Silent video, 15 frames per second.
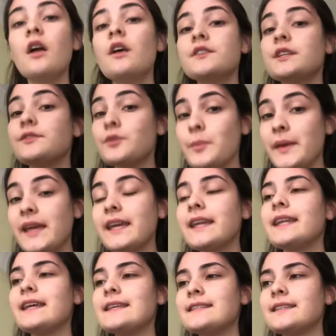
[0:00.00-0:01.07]
So for me,
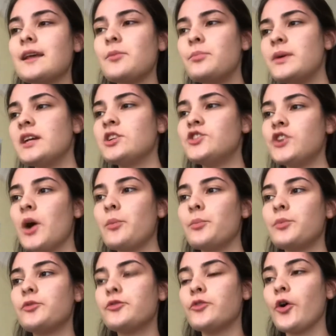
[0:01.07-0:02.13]
it isn't a big
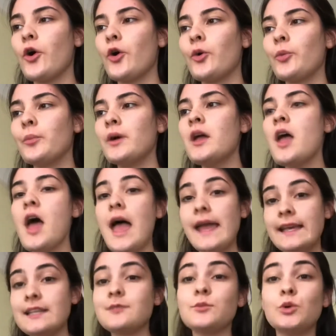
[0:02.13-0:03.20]
jump from a
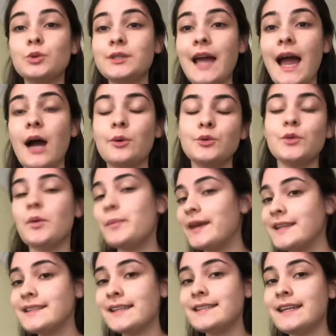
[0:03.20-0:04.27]
small town to a big
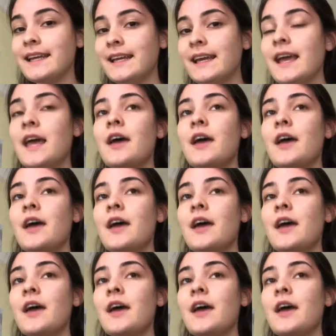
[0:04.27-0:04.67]
city.